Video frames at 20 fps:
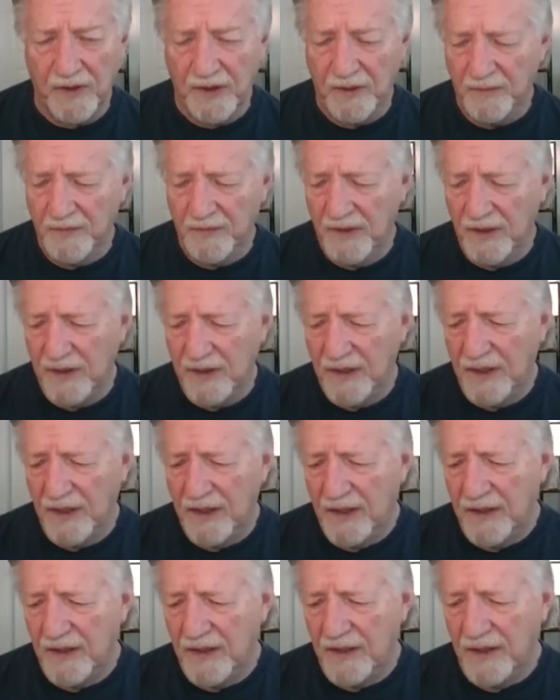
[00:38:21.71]
uh,
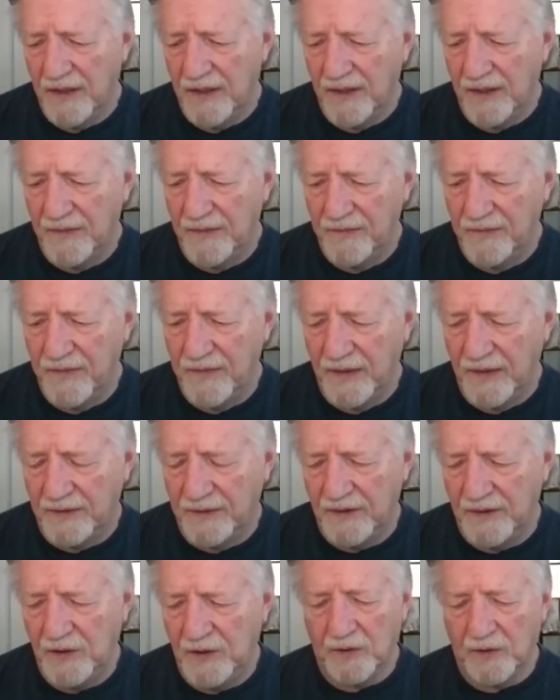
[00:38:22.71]
that you will leave
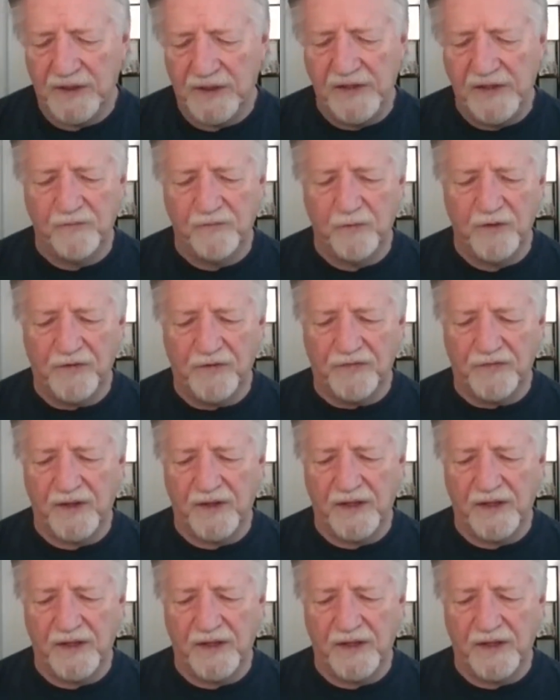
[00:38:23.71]
with a, uh,